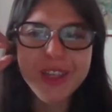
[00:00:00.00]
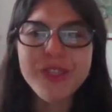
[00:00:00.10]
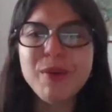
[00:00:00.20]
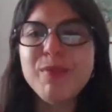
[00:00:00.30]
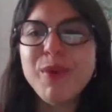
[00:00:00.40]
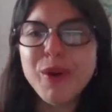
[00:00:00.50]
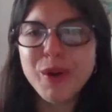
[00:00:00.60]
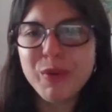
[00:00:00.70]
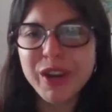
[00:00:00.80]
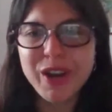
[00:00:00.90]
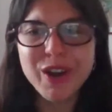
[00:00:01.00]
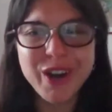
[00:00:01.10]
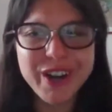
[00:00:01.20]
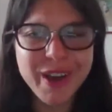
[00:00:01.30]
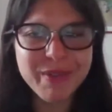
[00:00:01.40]
the more we
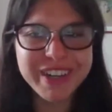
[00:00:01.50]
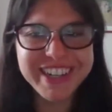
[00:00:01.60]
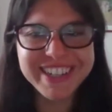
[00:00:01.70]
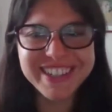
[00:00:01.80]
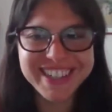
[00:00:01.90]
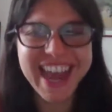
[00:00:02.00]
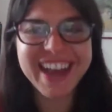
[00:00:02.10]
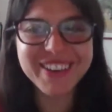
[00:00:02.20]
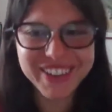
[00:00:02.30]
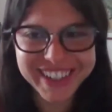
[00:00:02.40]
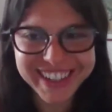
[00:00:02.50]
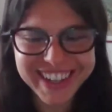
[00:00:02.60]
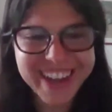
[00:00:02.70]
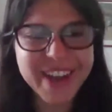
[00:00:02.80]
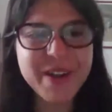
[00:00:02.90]
learn that we need to tackle it,
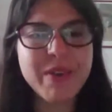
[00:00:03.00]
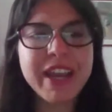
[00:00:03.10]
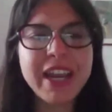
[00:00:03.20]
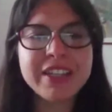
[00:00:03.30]
right?